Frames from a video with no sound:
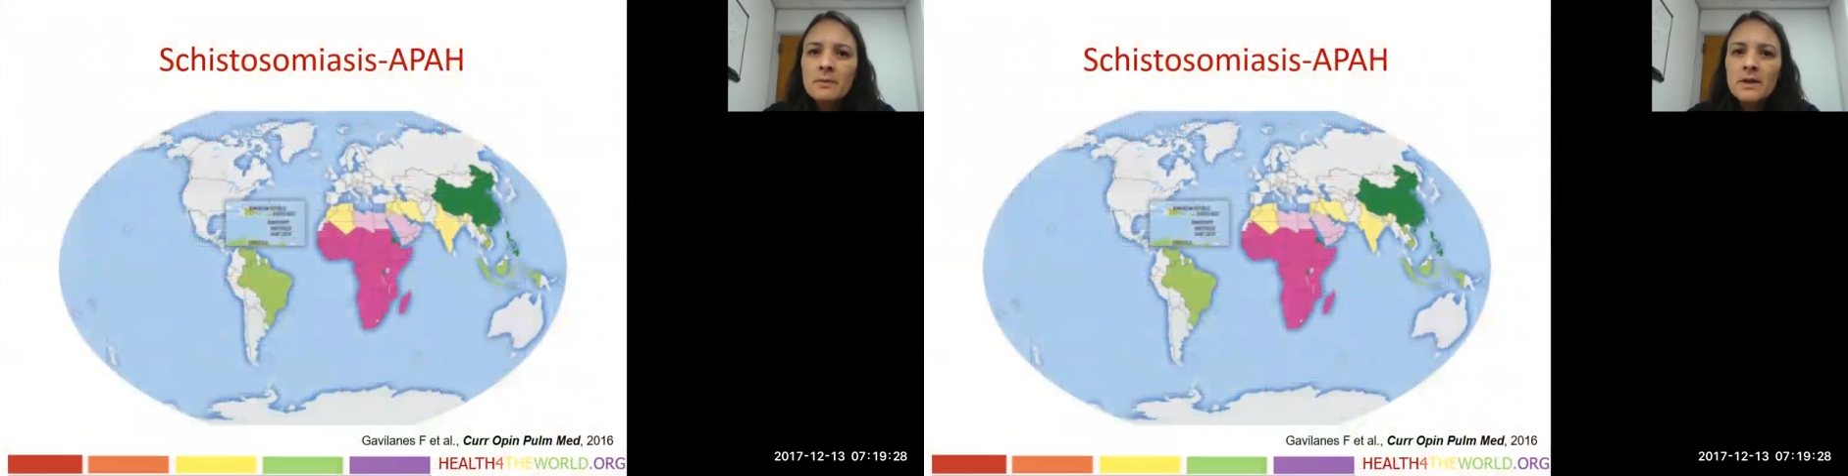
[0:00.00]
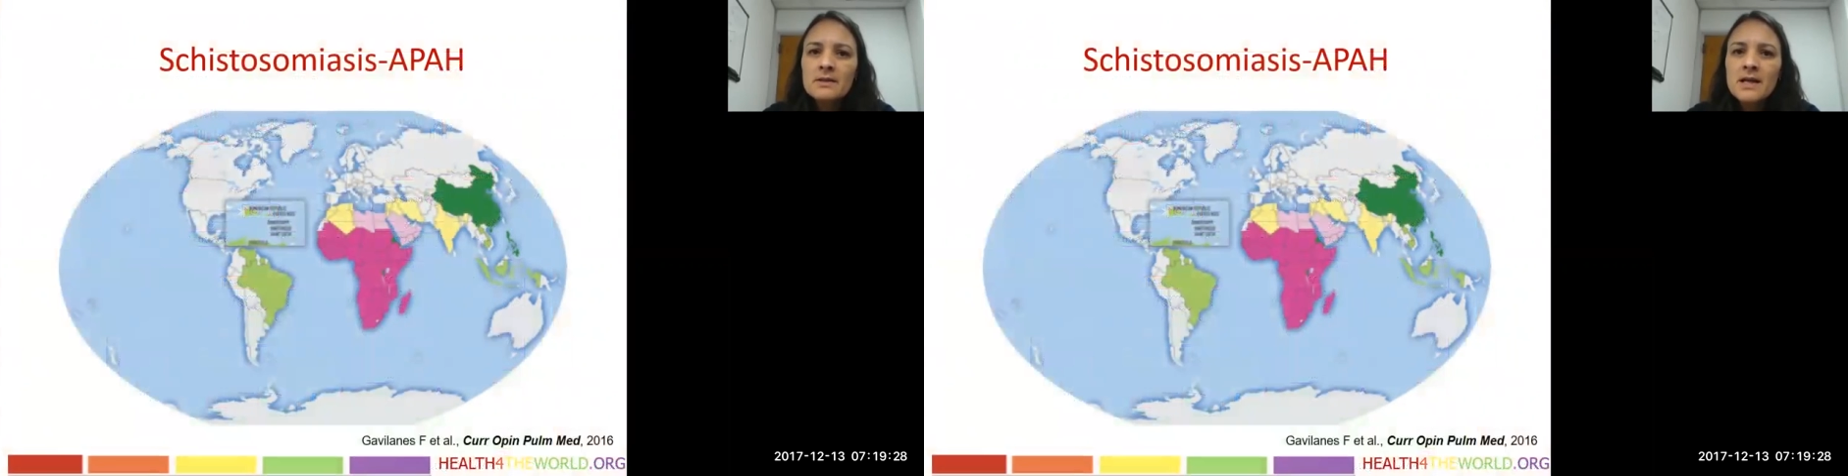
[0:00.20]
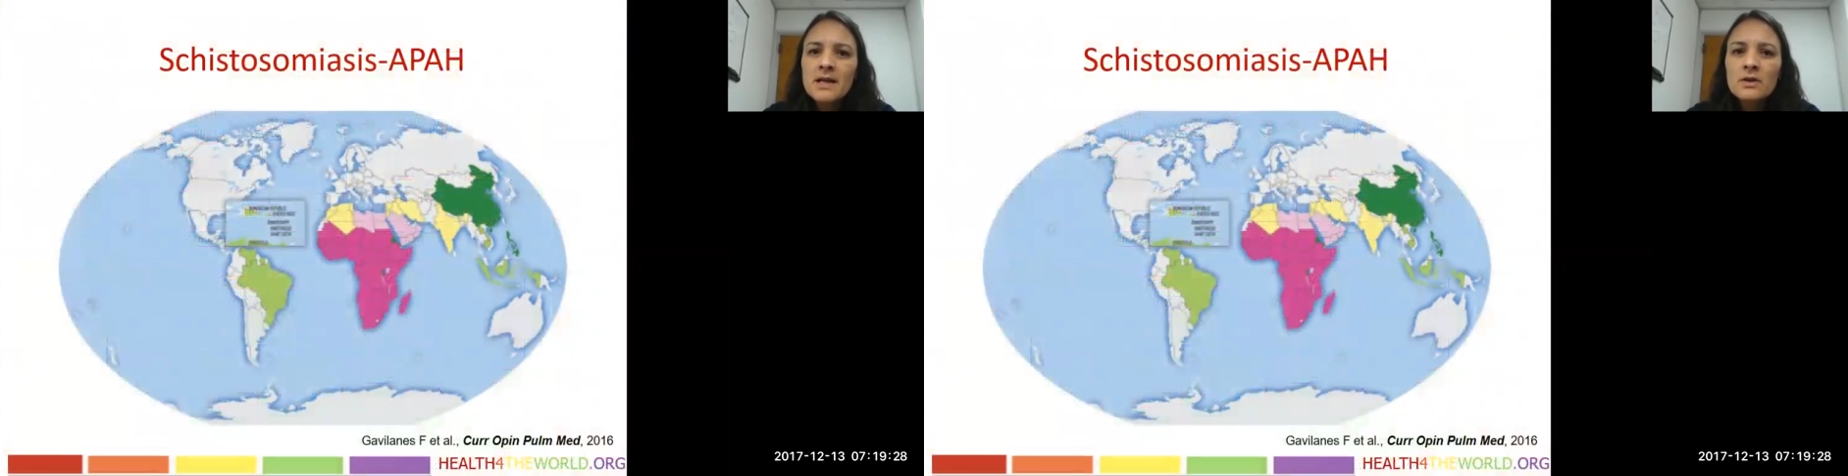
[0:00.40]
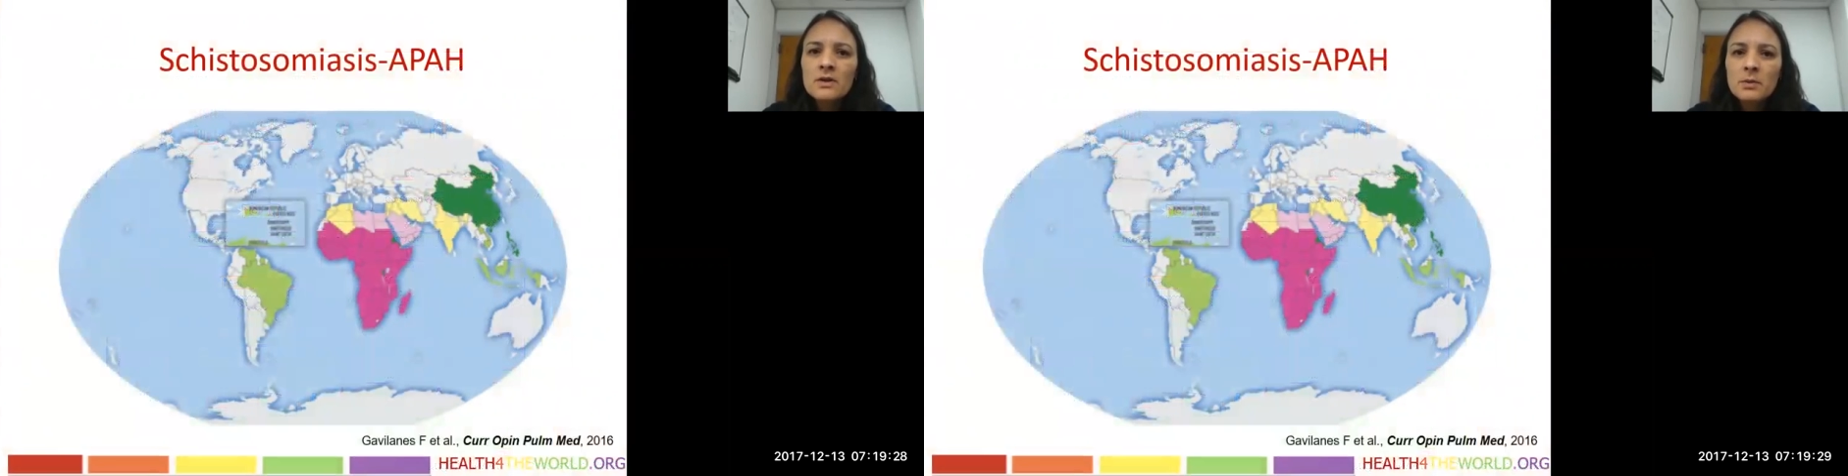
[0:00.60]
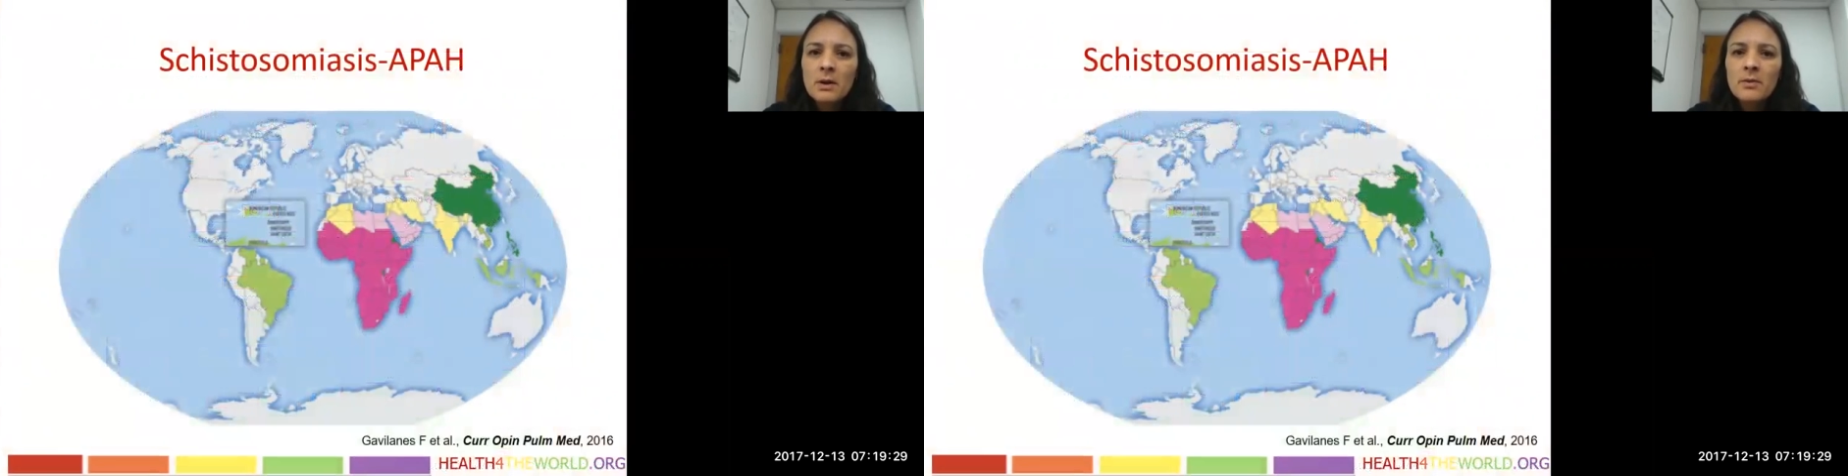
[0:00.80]
because I know
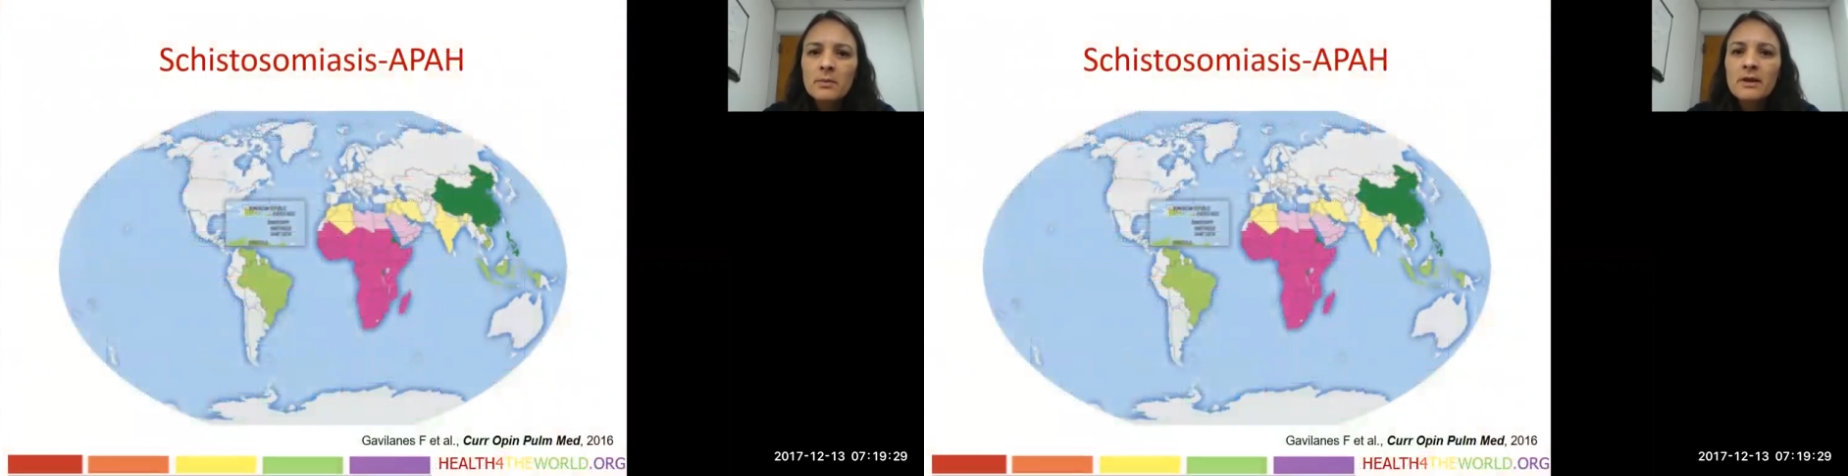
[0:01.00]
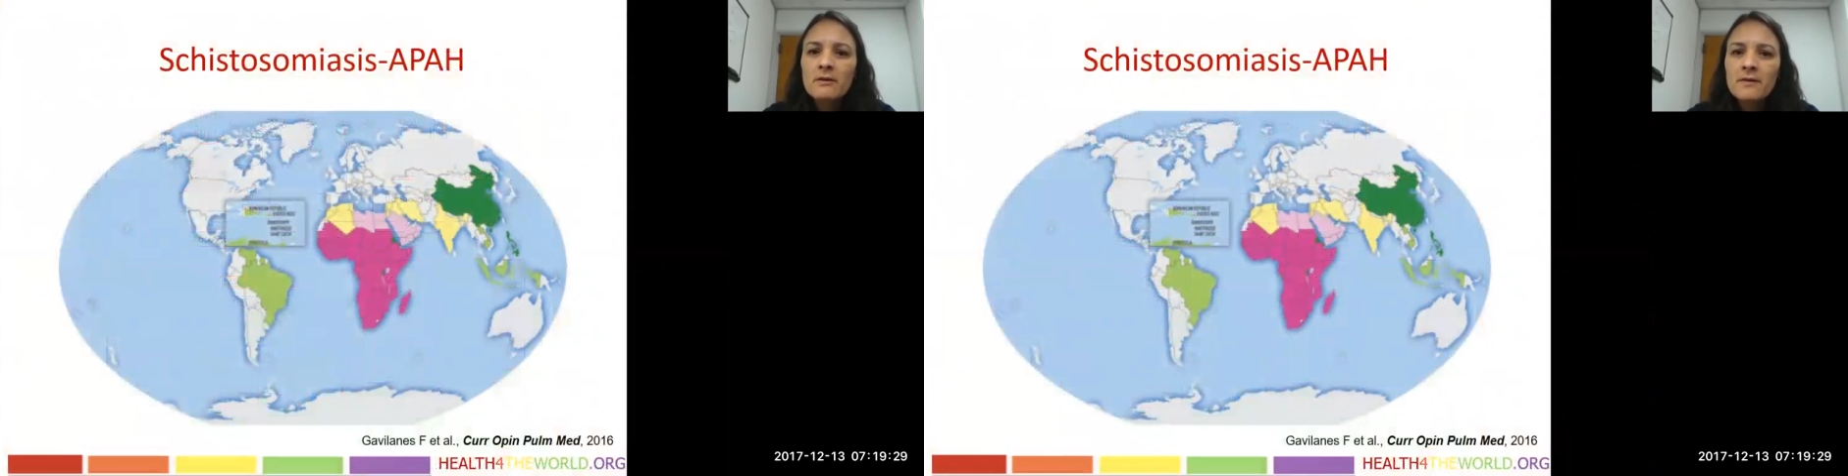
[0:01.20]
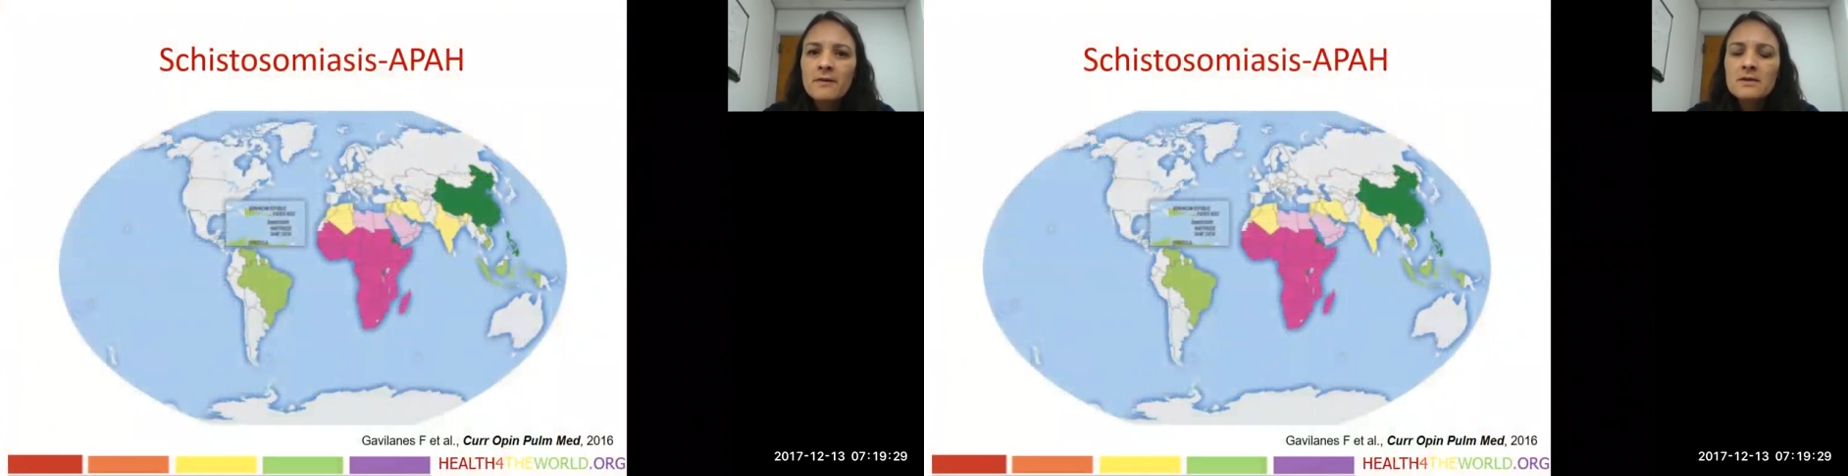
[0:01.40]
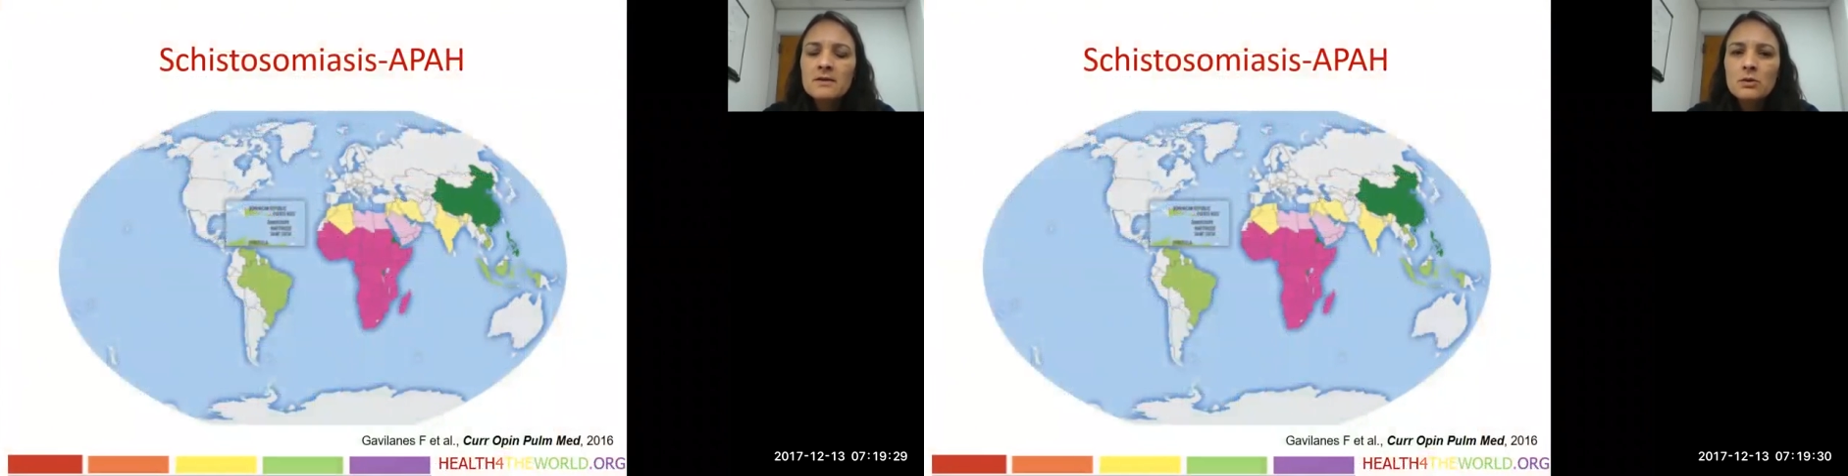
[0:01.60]
this probably affects